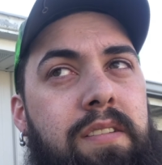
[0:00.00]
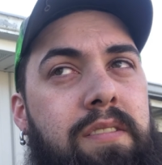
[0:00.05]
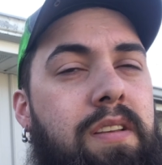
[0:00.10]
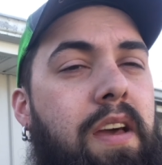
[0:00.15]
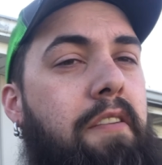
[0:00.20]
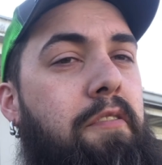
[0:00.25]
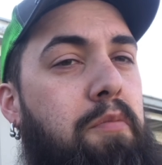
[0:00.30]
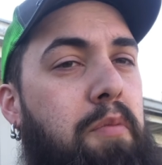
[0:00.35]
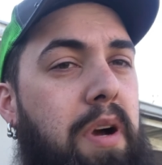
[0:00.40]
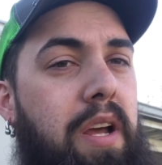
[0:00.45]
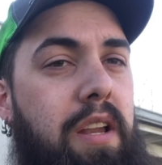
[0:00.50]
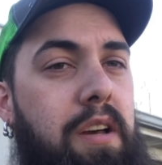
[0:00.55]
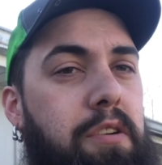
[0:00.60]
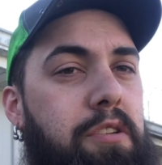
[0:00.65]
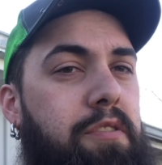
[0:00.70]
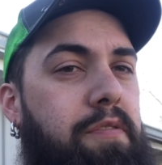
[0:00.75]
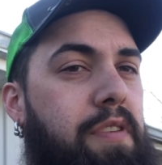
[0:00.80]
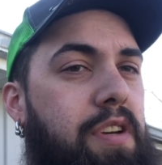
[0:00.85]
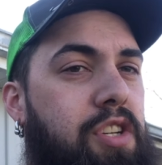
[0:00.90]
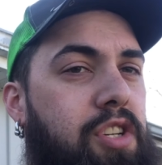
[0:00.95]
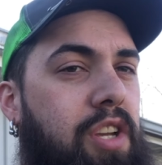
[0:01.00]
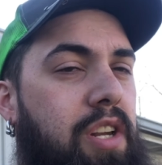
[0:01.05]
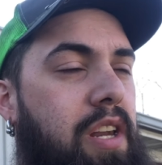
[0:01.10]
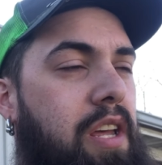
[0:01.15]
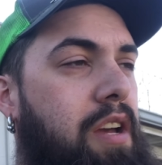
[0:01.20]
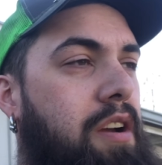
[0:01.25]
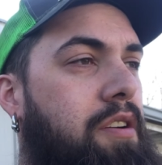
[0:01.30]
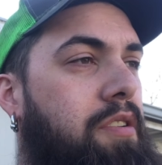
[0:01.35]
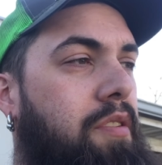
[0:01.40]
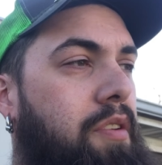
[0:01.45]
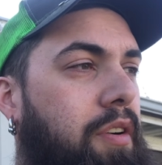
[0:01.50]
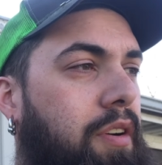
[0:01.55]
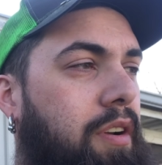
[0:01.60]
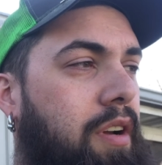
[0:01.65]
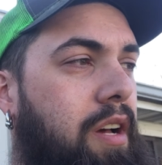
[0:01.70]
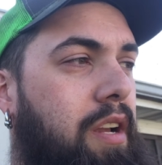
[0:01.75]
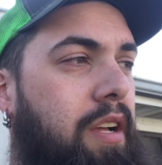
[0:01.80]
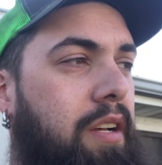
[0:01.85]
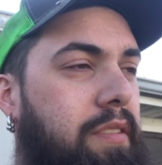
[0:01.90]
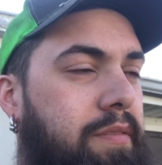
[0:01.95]
So everybody knows fish can hear. They're
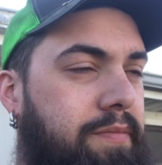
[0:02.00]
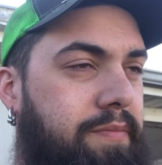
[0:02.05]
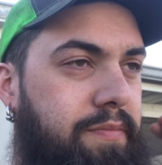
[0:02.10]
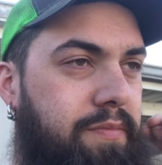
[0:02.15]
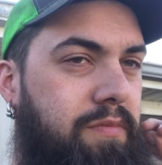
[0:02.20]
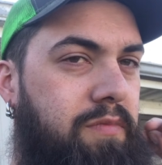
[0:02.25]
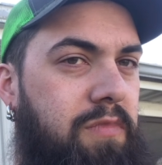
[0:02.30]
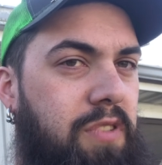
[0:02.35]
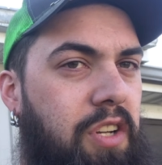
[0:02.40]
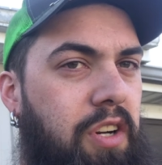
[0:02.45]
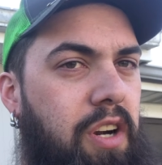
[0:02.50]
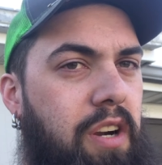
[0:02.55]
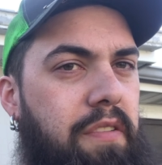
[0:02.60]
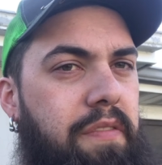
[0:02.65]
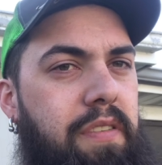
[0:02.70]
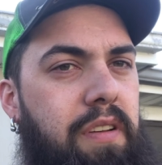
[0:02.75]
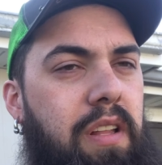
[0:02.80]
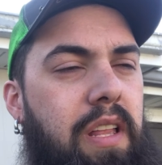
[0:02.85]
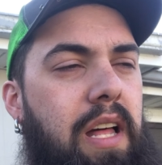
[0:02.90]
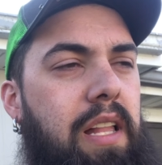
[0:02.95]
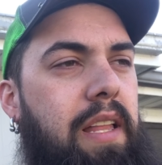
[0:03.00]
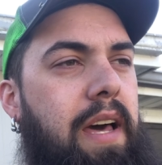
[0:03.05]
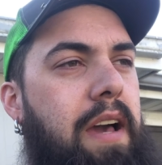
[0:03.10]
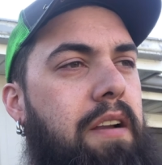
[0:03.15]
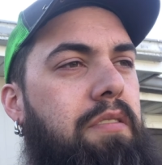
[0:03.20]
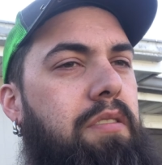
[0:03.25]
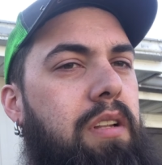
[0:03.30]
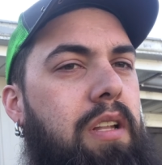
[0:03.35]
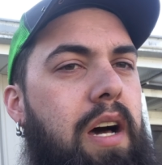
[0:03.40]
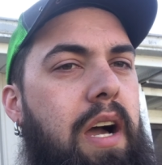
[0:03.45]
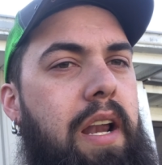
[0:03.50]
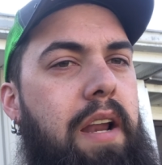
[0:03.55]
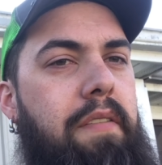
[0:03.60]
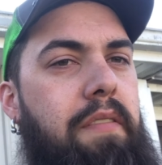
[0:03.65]
gonna feel that lateral line,